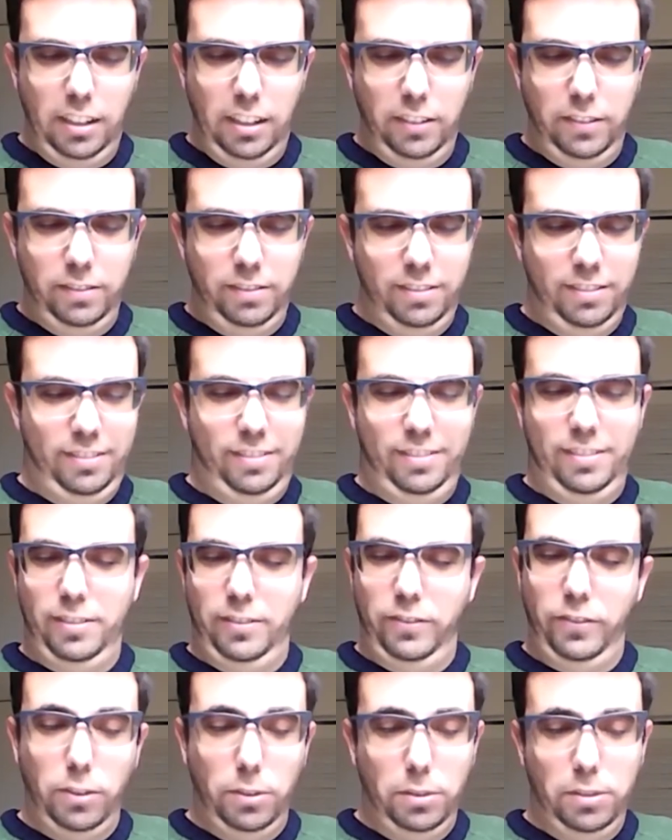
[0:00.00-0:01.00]
a
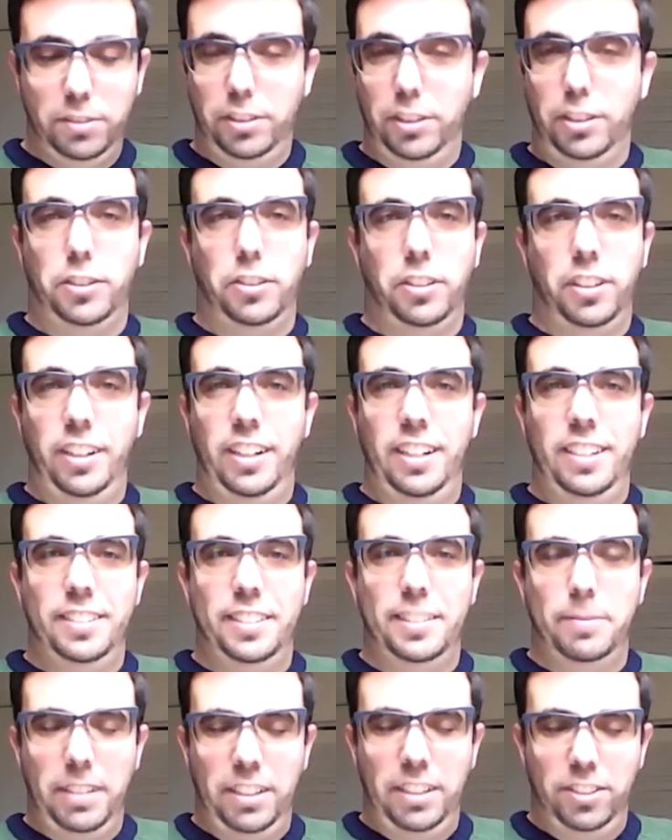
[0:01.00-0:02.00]
full circle there, as
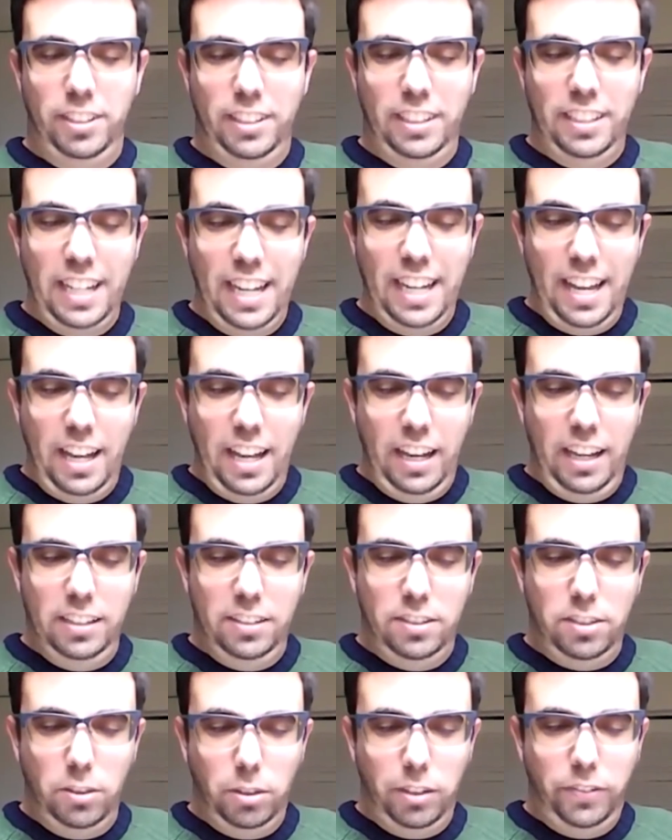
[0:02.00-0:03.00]
he's mentioned.
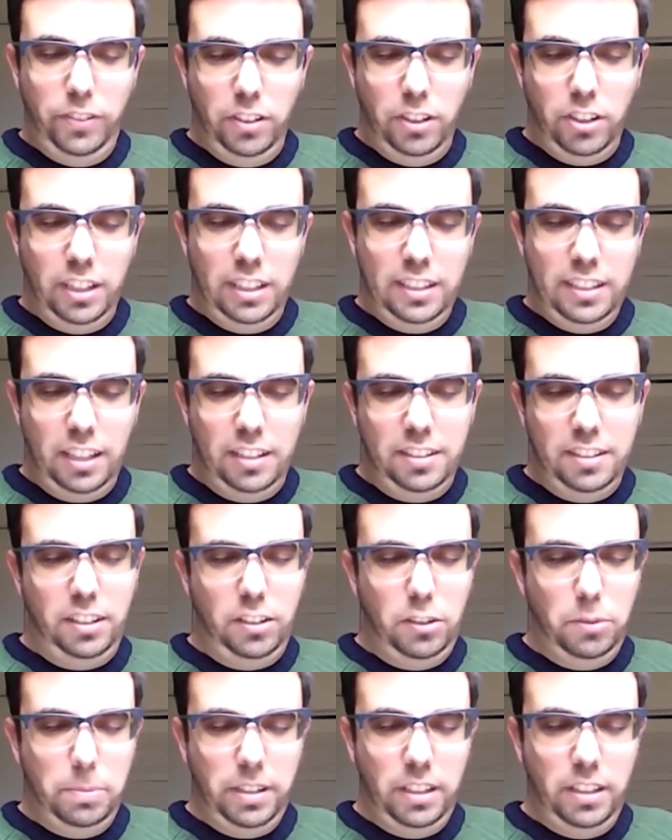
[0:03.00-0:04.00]
And so if you could tell us a
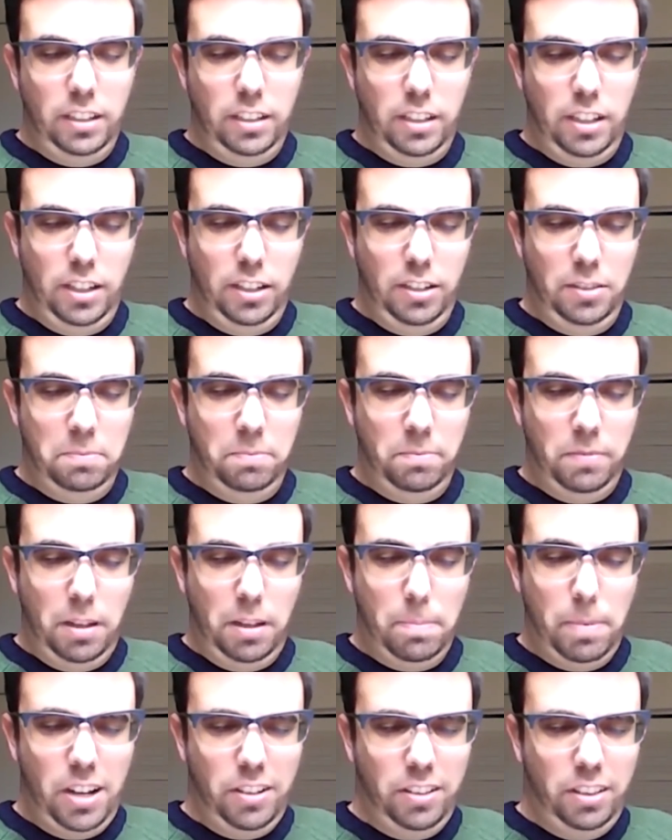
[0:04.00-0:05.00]
little bit
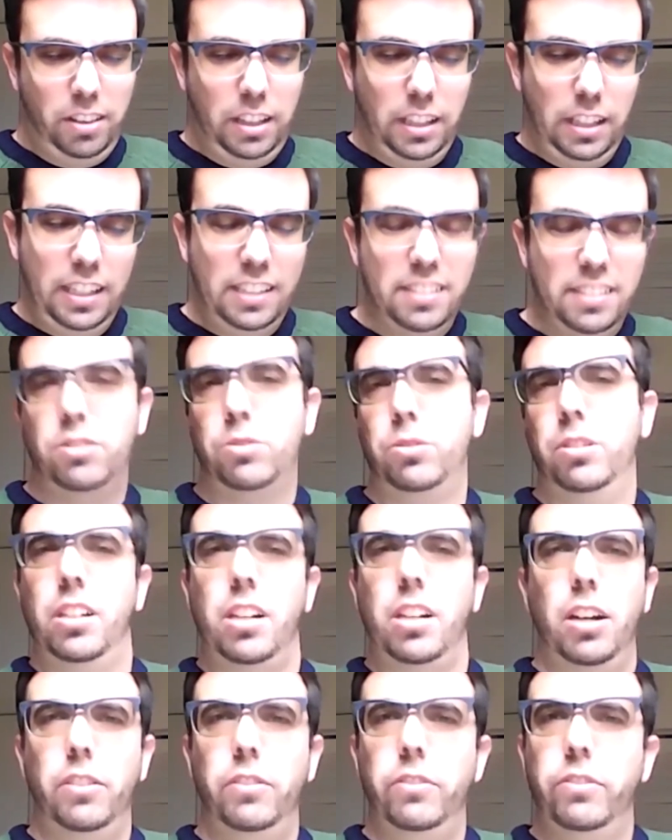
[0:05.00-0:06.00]
about the
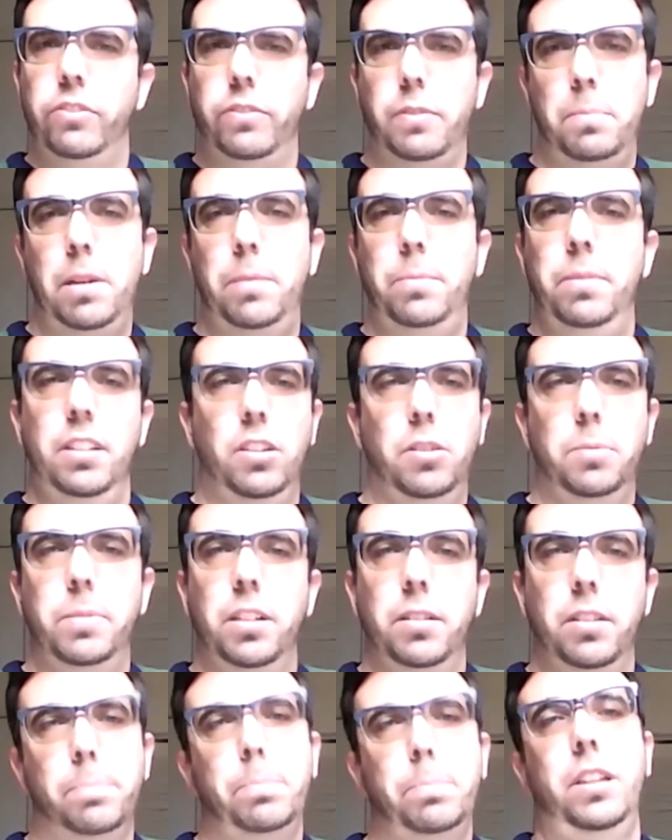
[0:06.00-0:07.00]
history of, and maybe a little
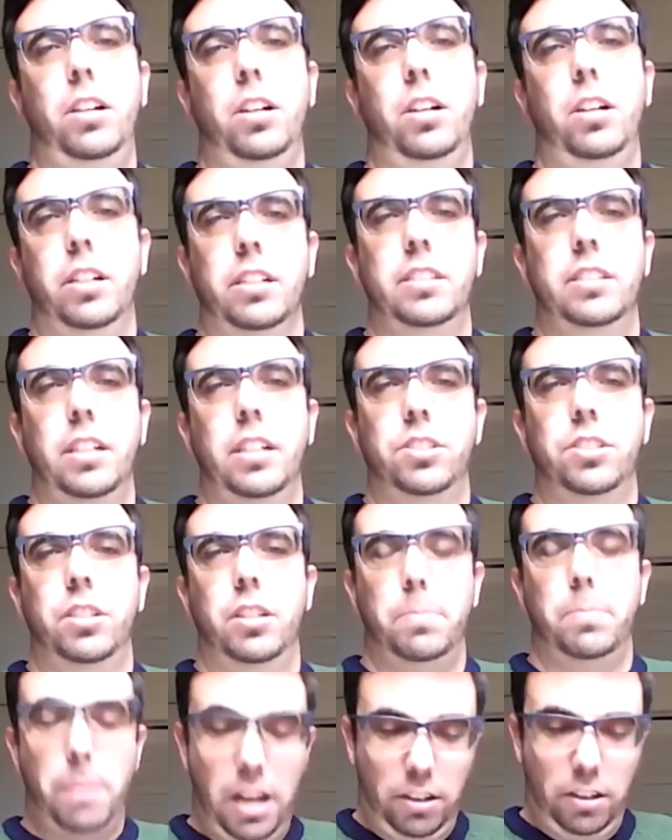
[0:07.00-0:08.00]
bit about the architecture
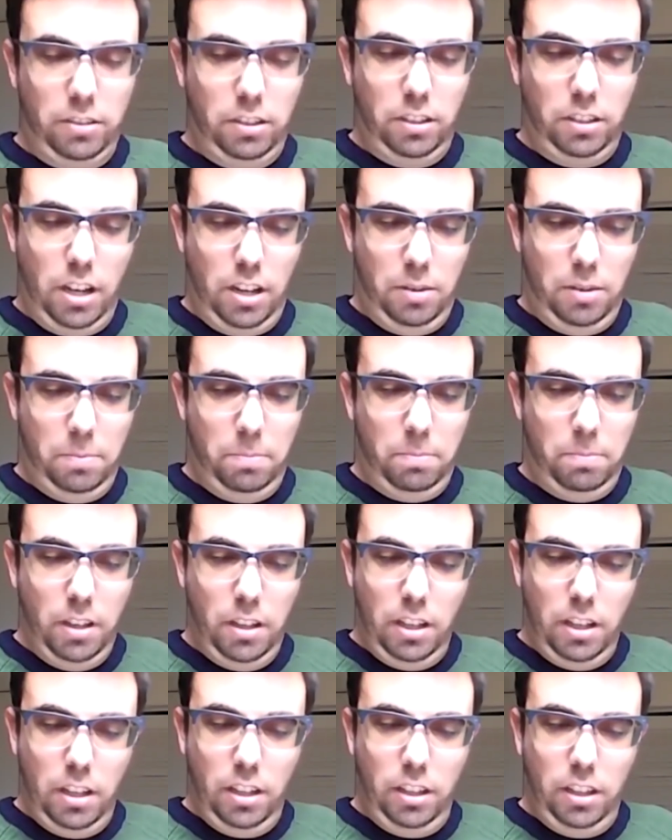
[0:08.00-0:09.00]
about
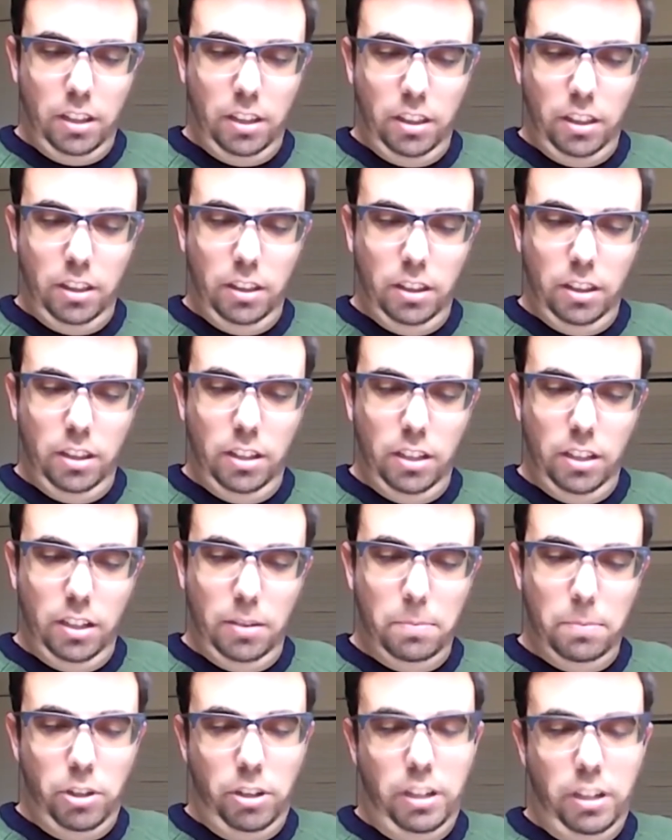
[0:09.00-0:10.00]

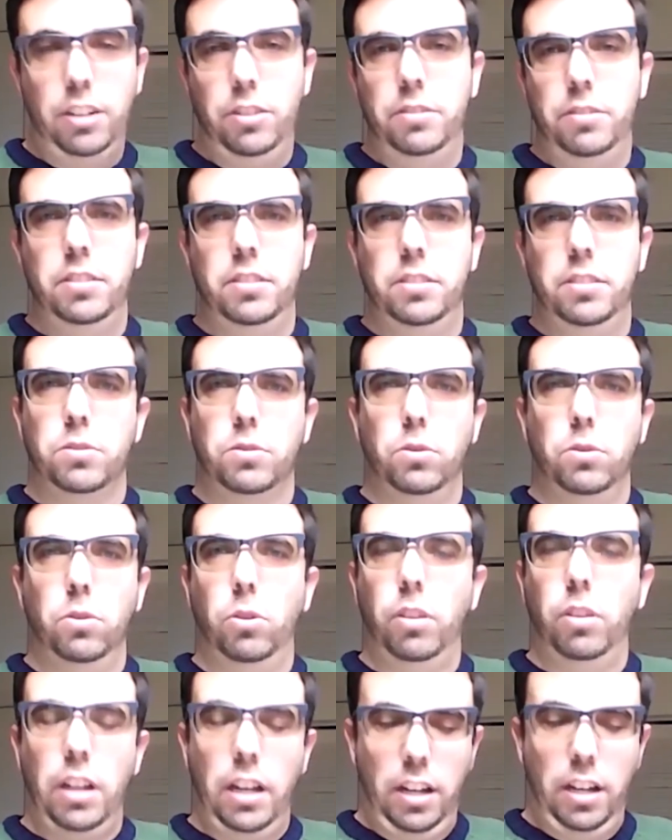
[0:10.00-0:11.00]
the Murray Henderson
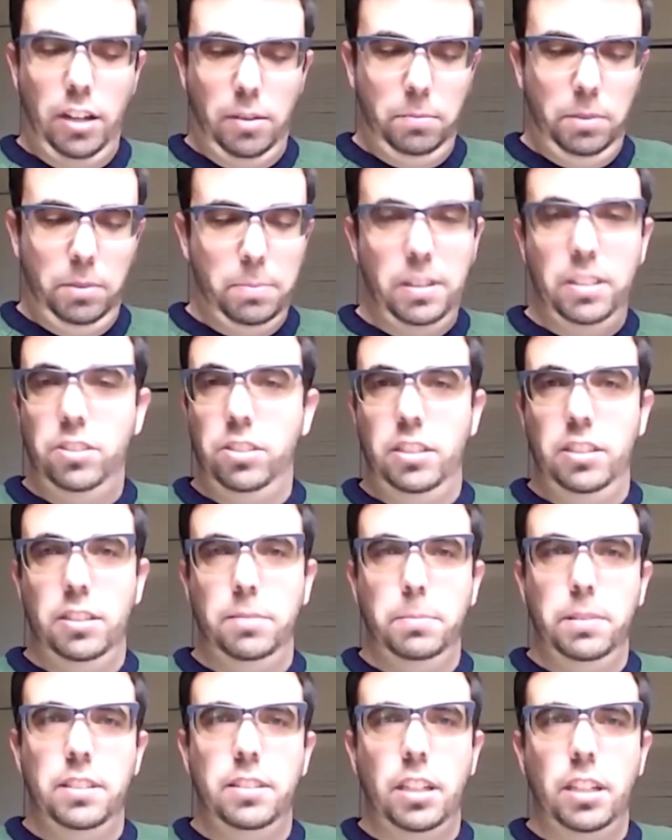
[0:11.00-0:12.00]
School. You mentioned
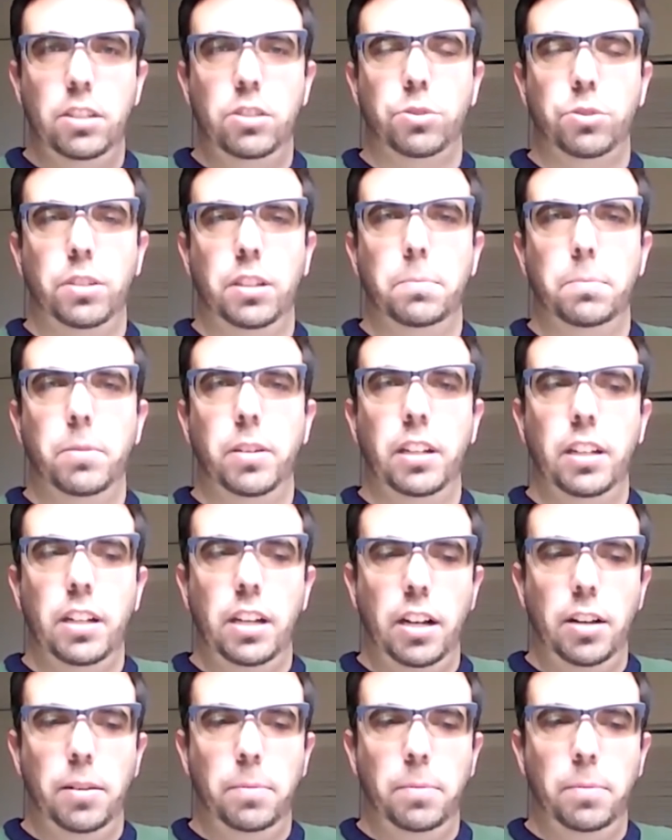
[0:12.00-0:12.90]
it's mid-century, but